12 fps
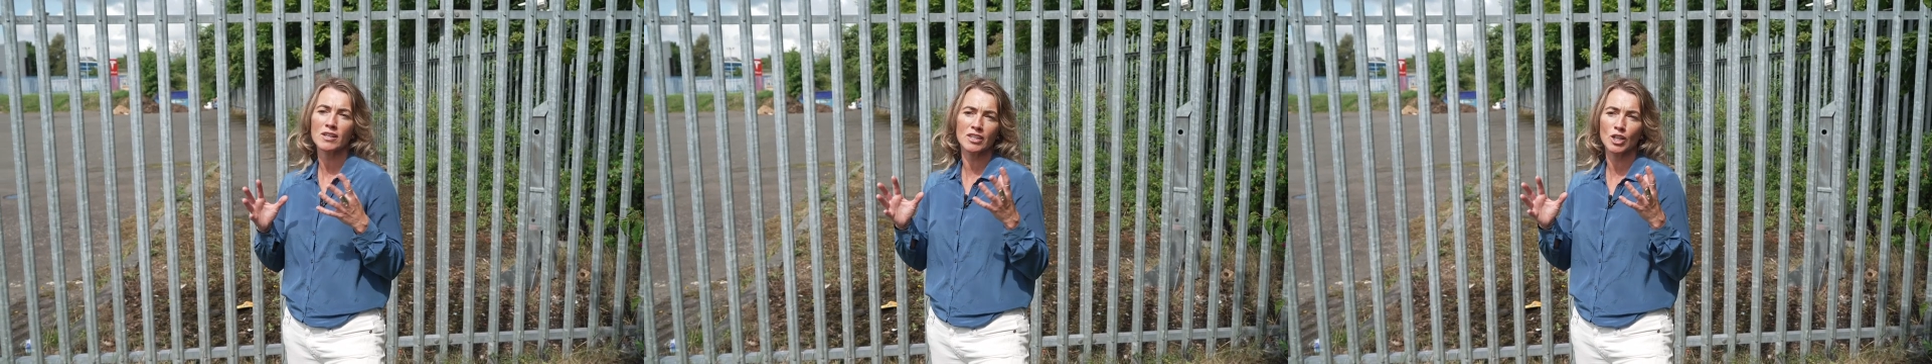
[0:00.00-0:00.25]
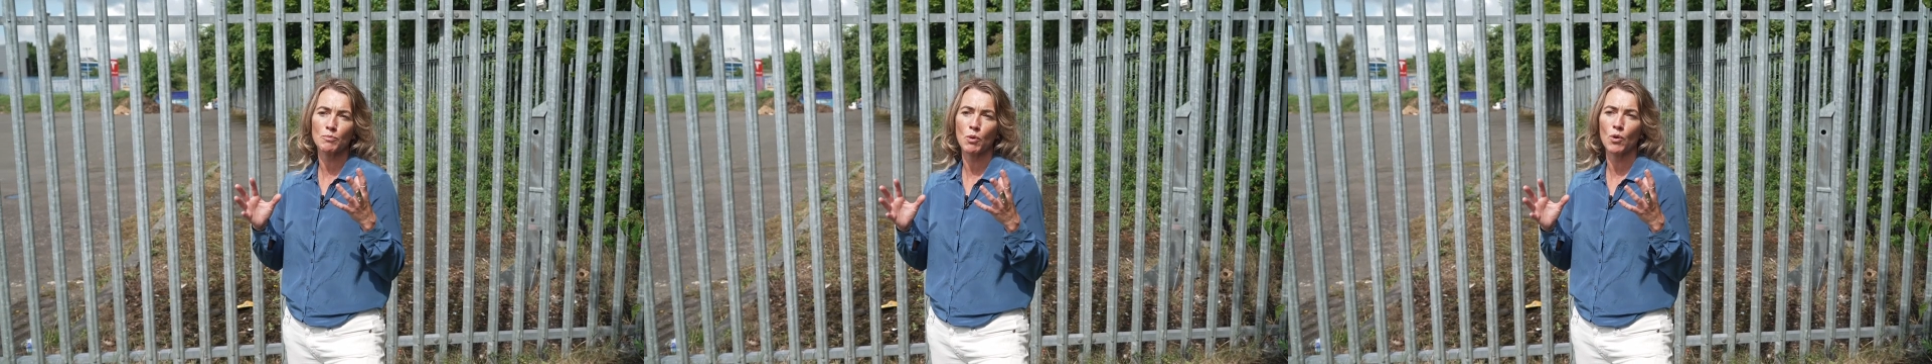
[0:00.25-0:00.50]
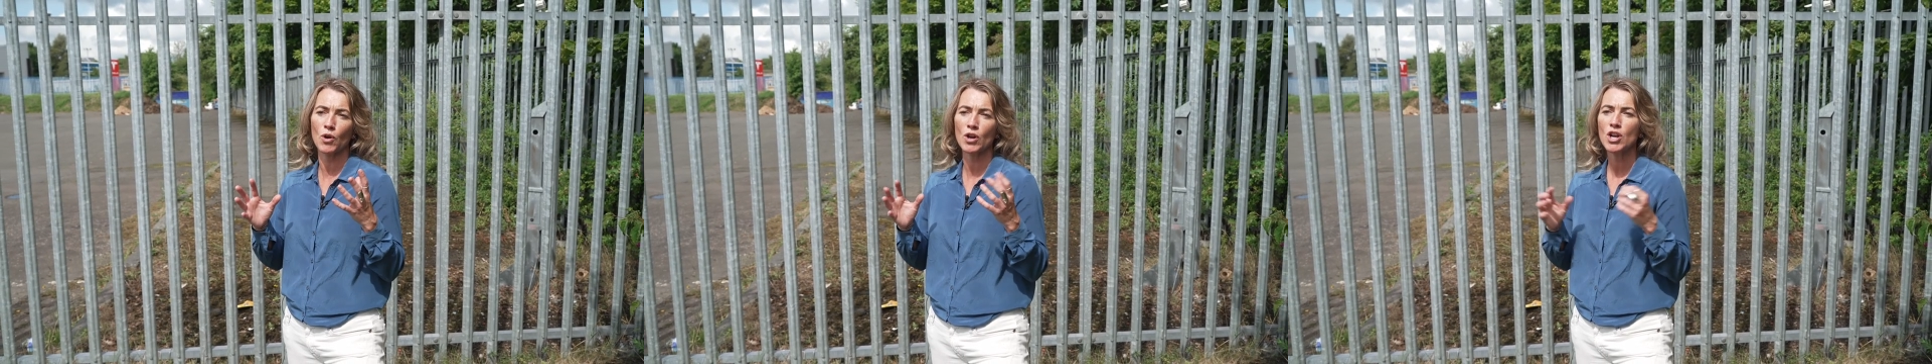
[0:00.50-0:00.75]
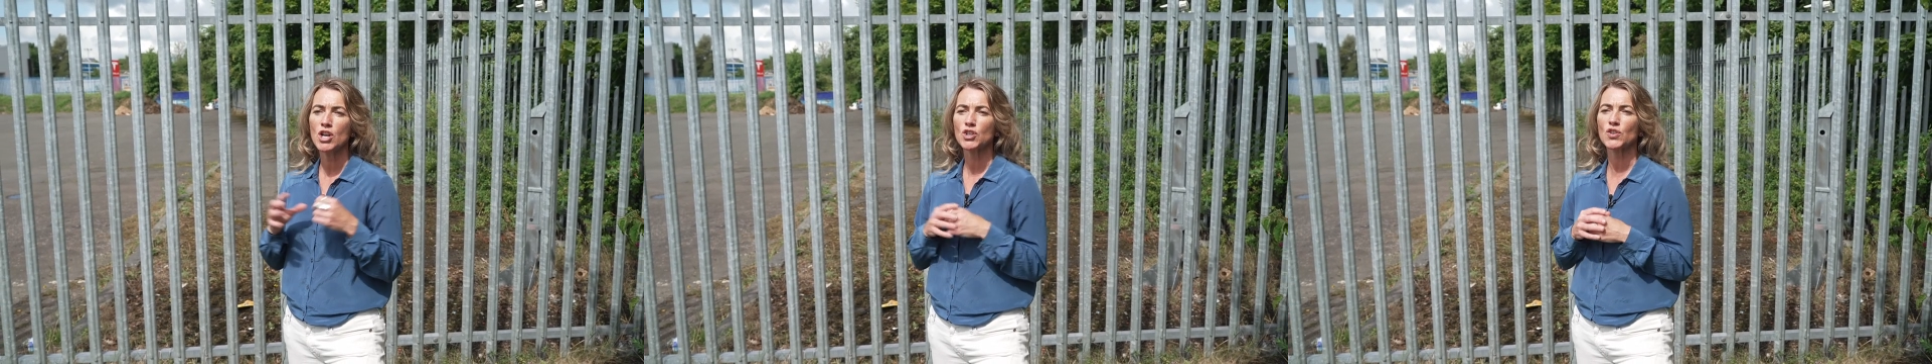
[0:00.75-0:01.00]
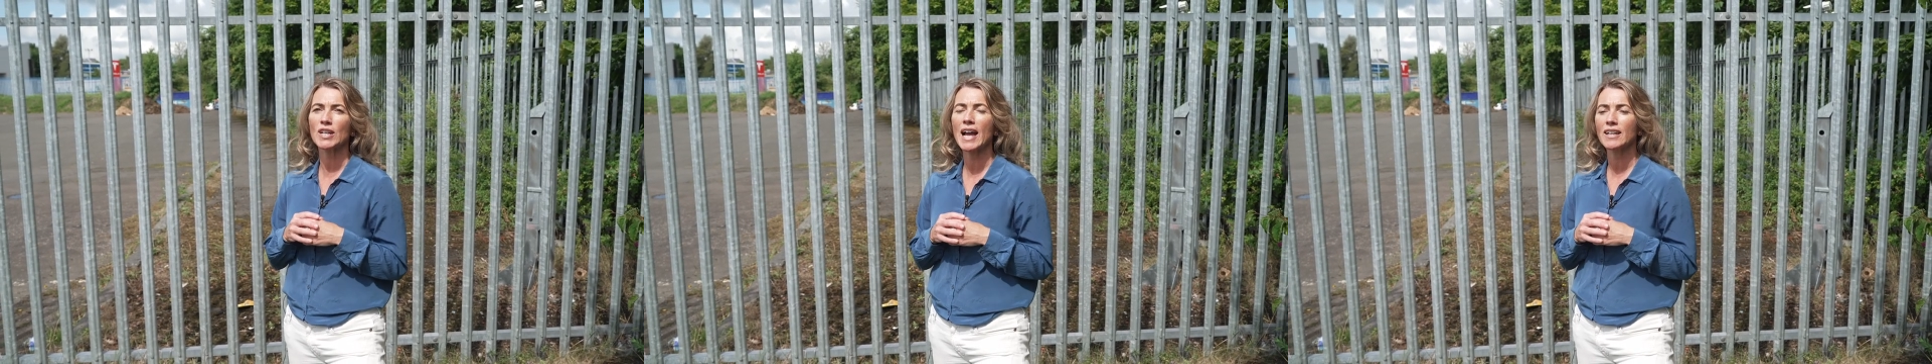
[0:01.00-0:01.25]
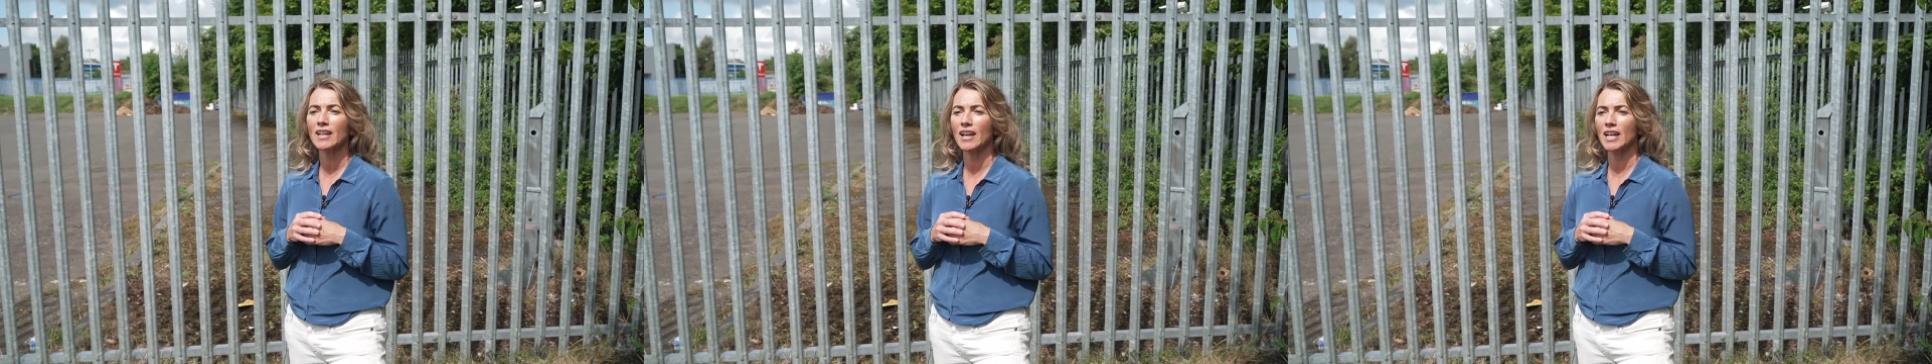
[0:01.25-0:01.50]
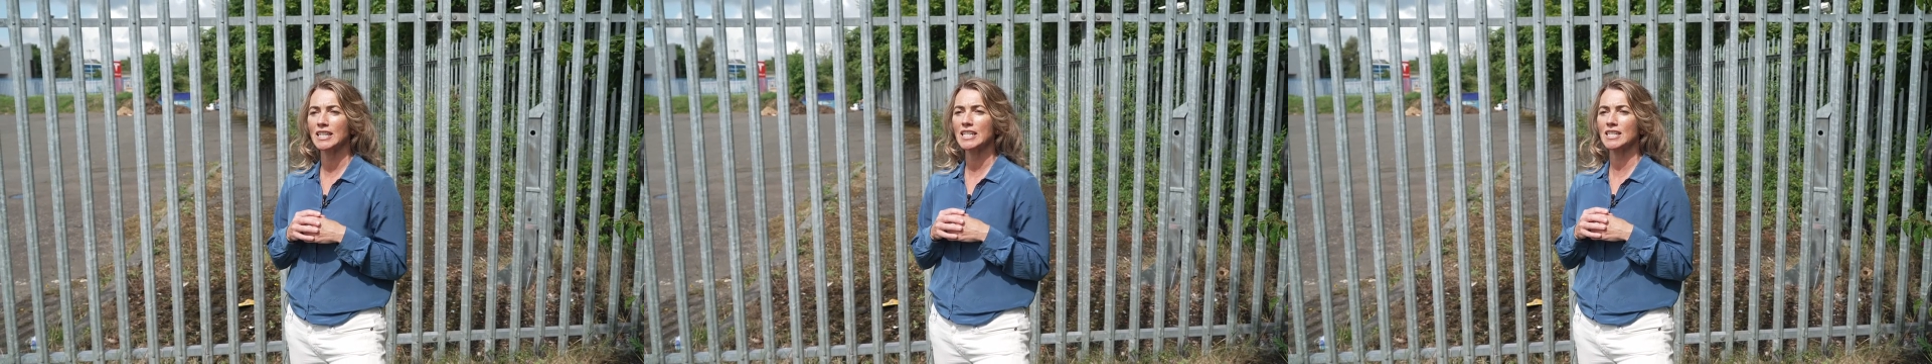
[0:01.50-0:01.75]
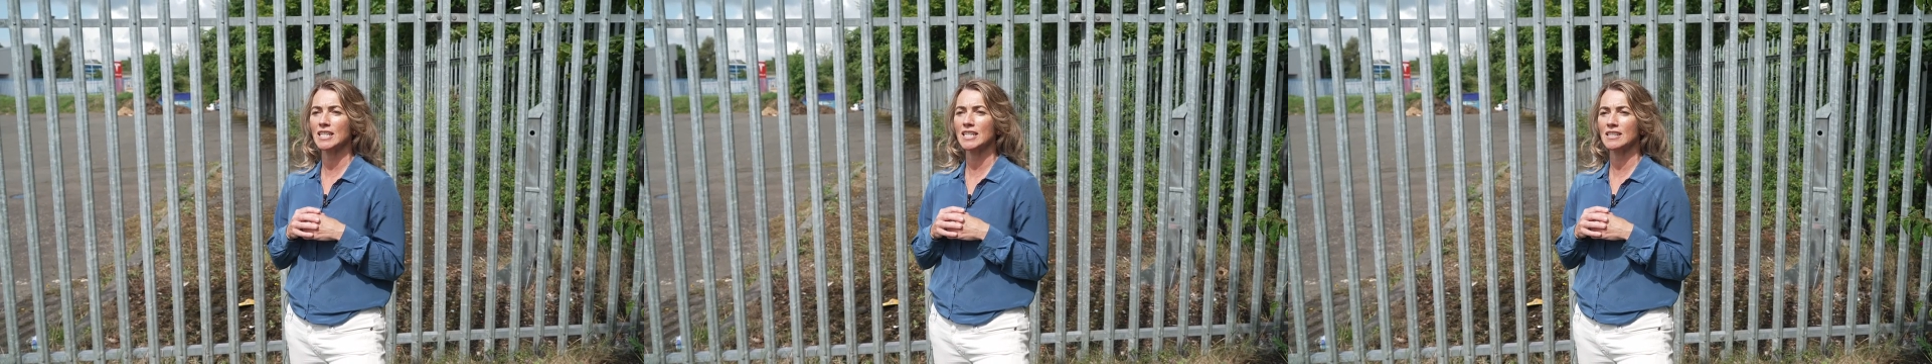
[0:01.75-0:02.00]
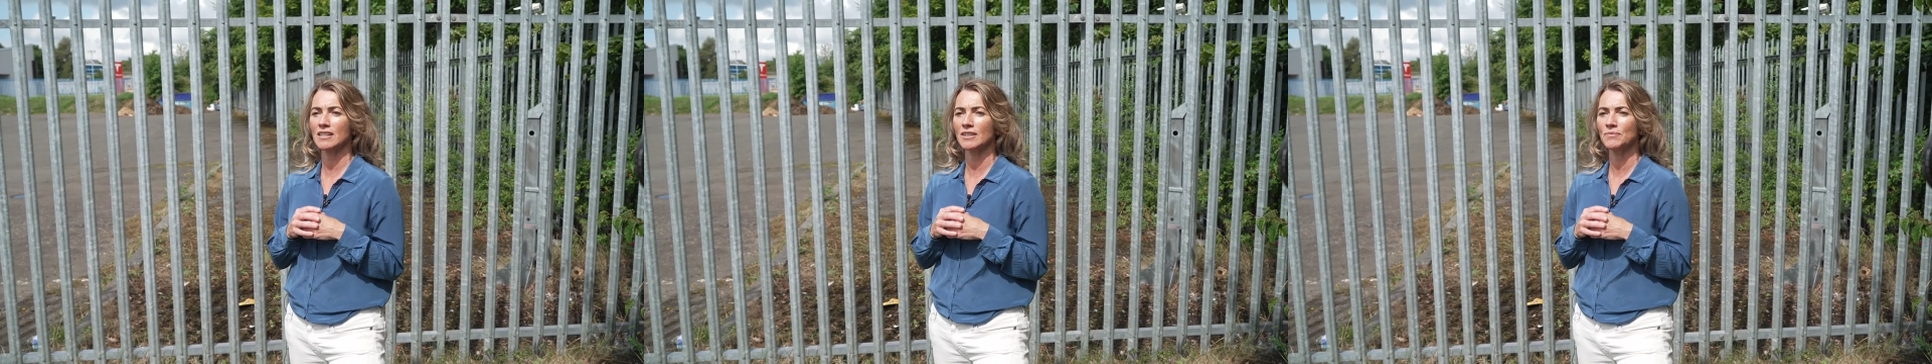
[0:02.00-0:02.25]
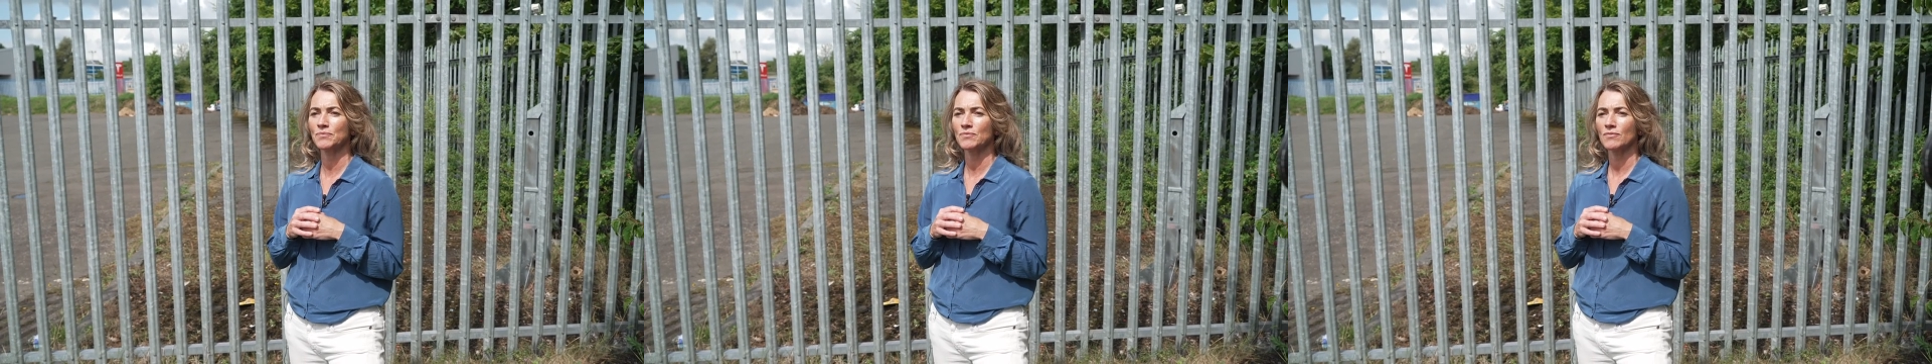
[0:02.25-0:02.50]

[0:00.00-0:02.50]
Singapore, Sri Lanka and Indonesia.